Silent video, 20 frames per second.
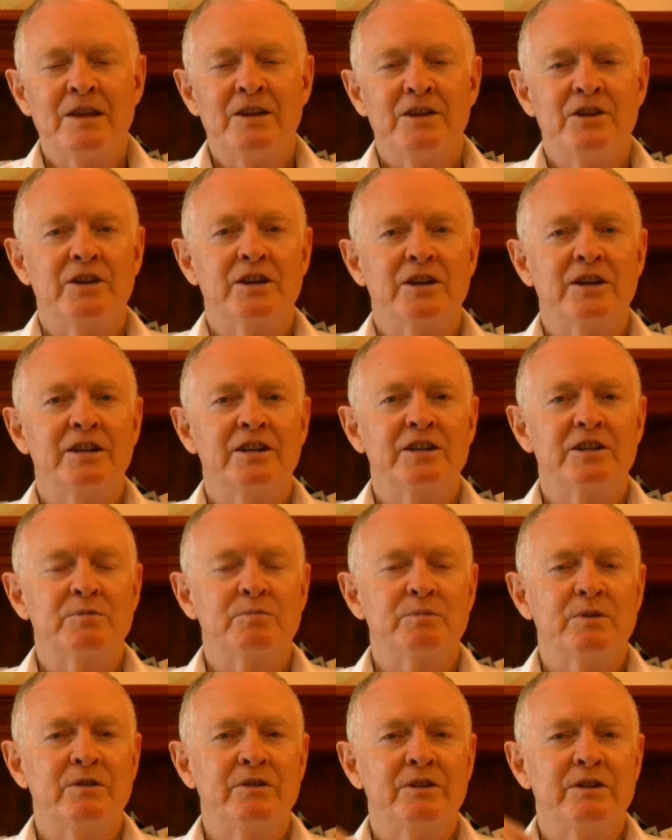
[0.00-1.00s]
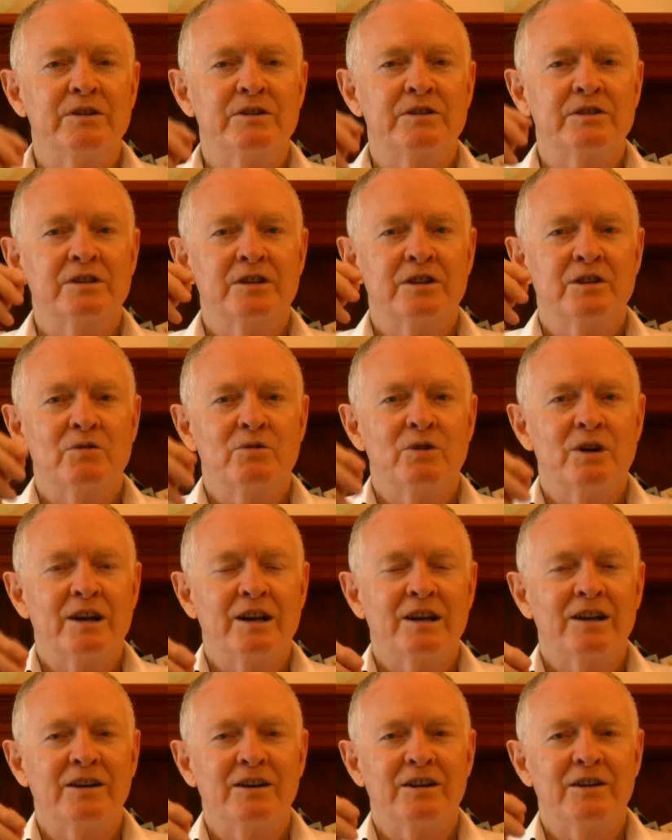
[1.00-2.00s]
You can experience
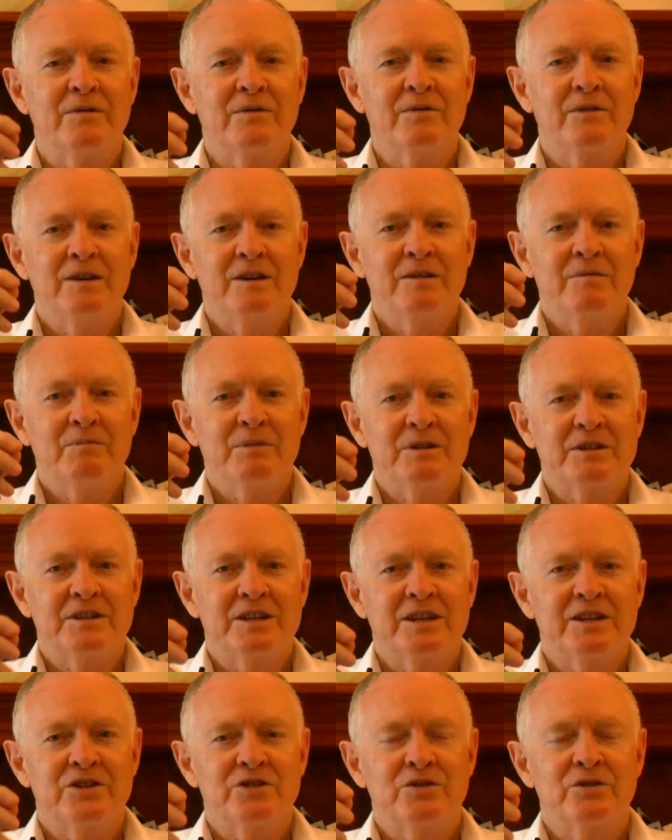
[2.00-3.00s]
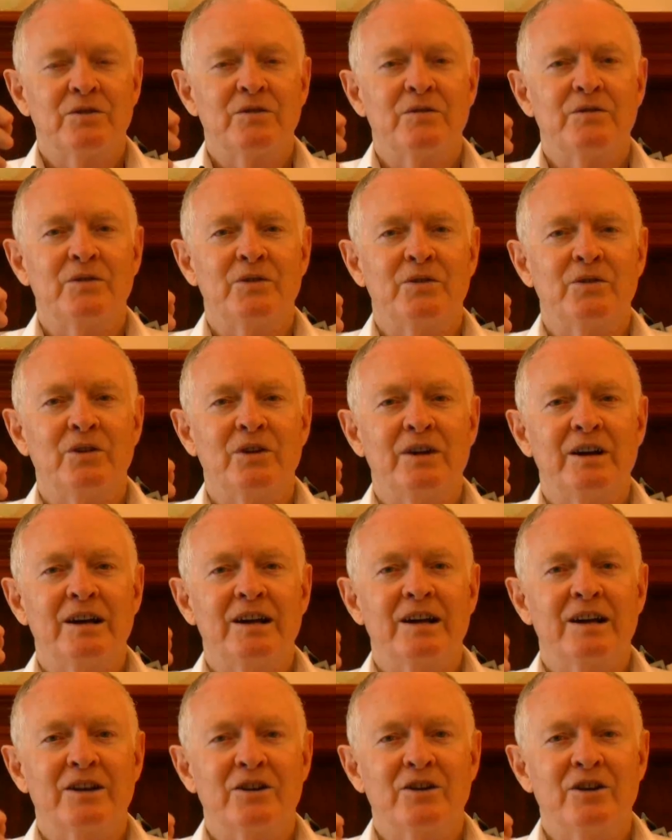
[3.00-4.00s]
quite a lot of potential for
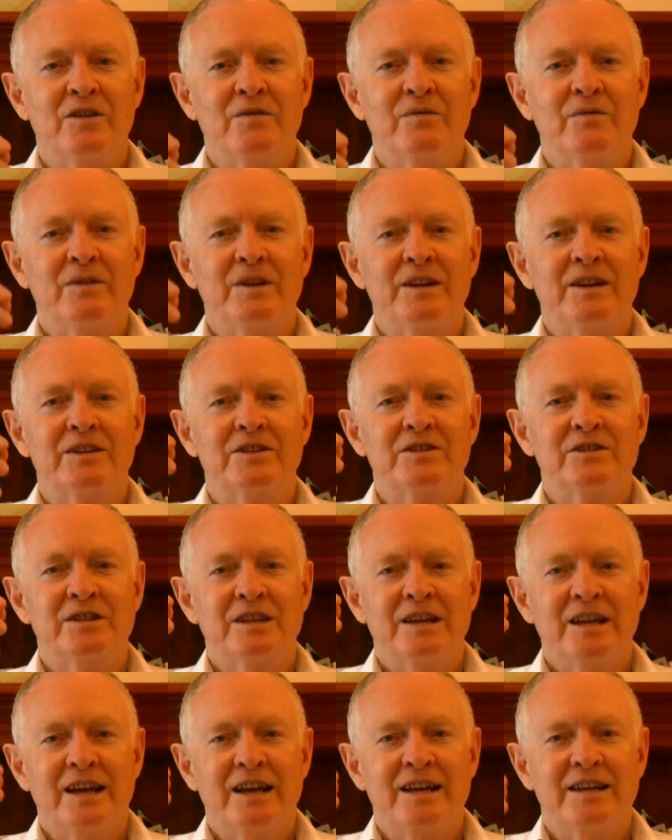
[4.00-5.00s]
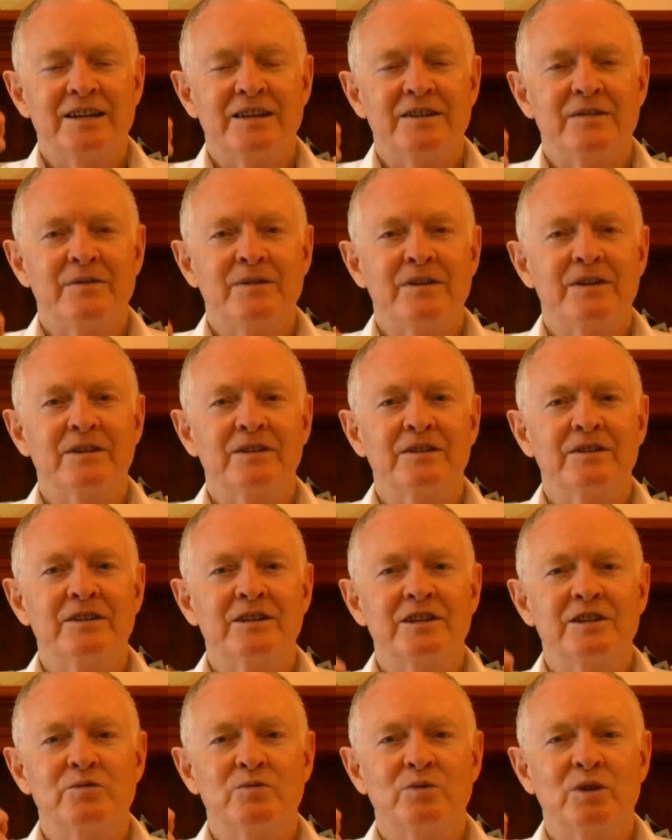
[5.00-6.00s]
conflicts and
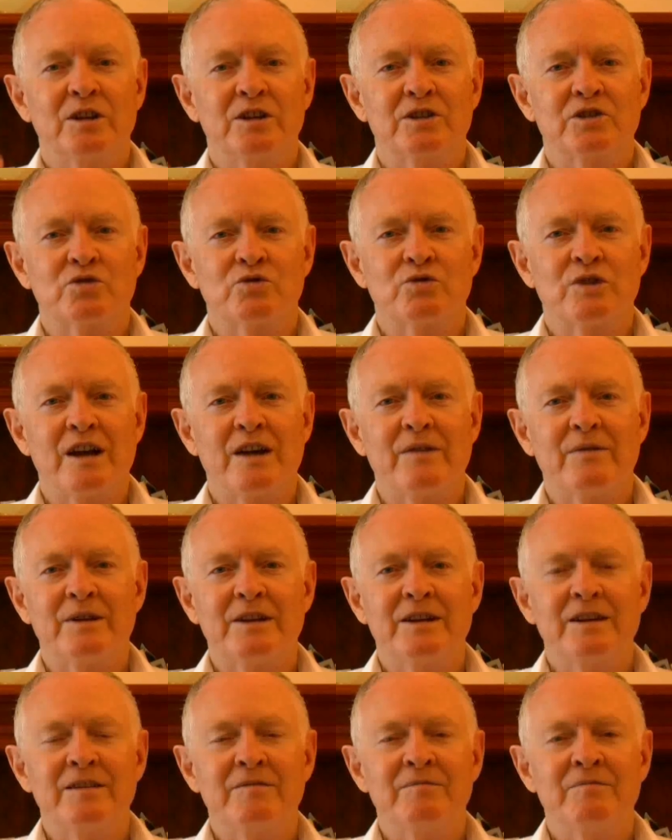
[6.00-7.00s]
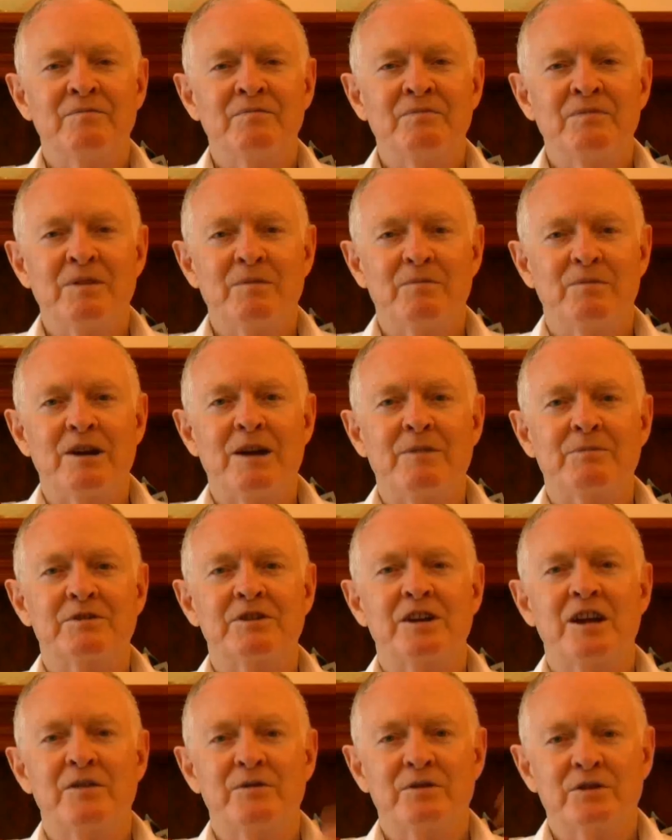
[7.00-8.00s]
difficulties whilst travelling,
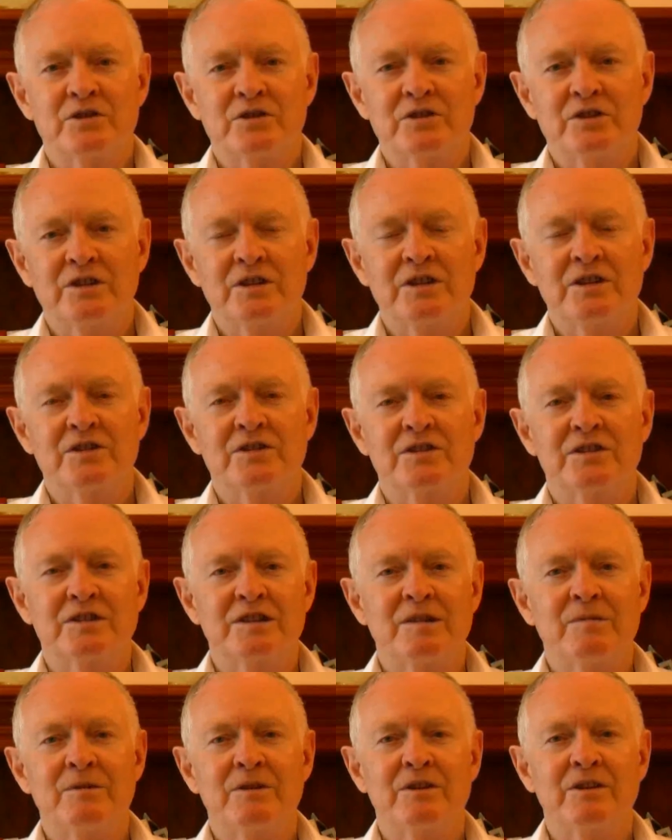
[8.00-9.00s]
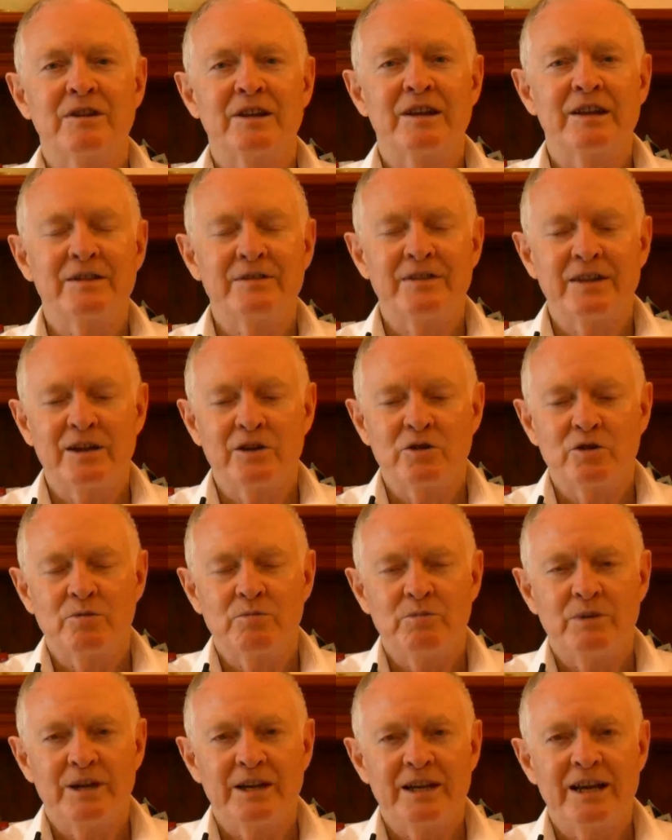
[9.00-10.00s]
perhaps overseas or something like that. There
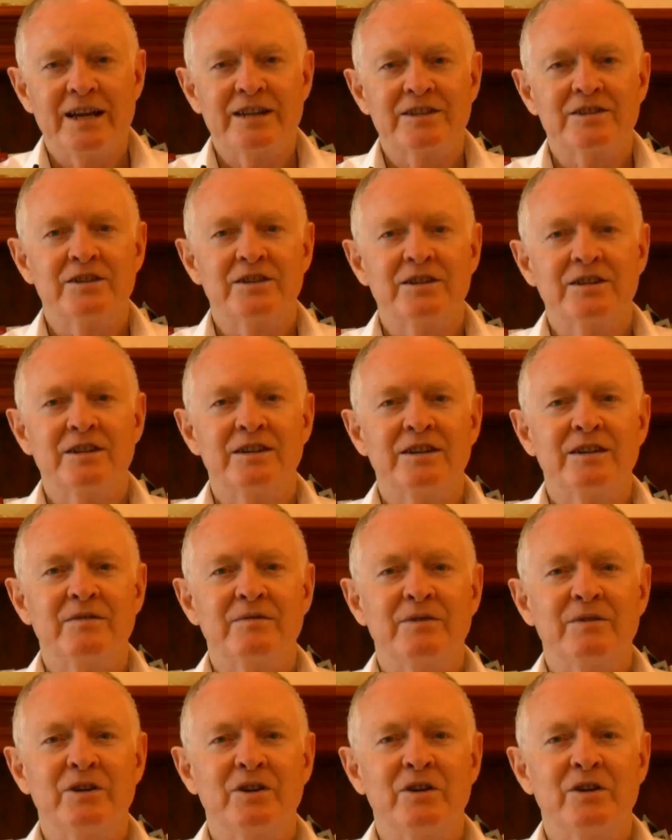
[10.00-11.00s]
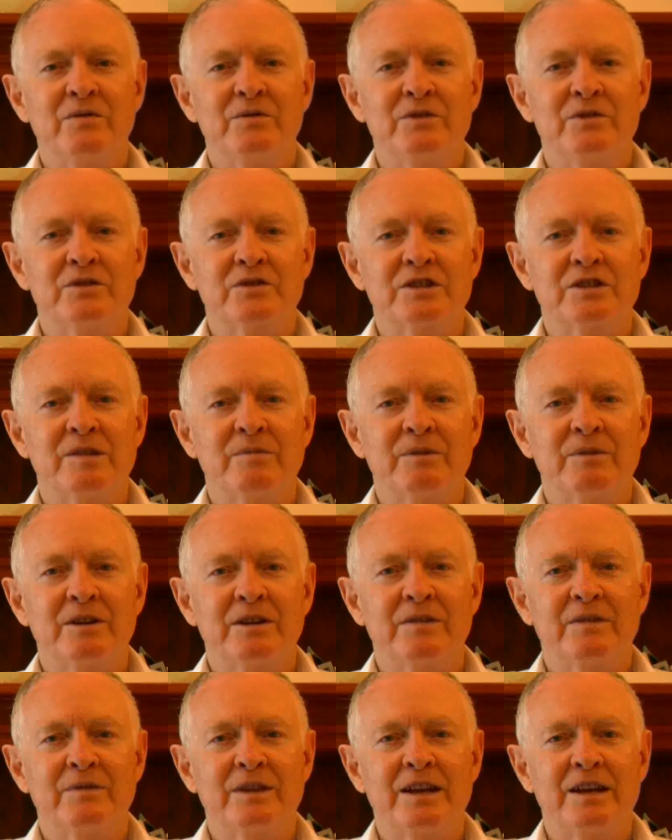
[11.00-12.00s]
could be an accident involved or
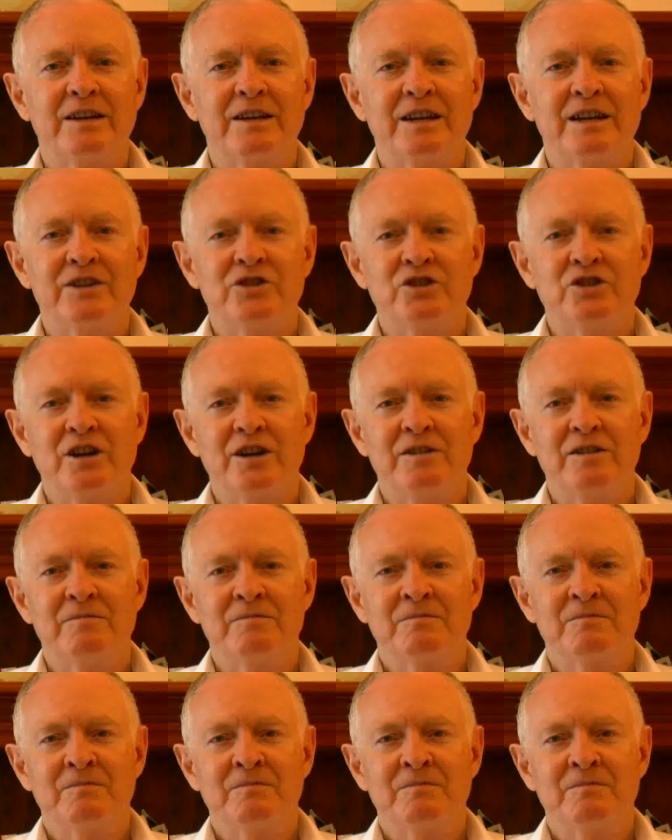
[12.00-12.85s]
something of that nature.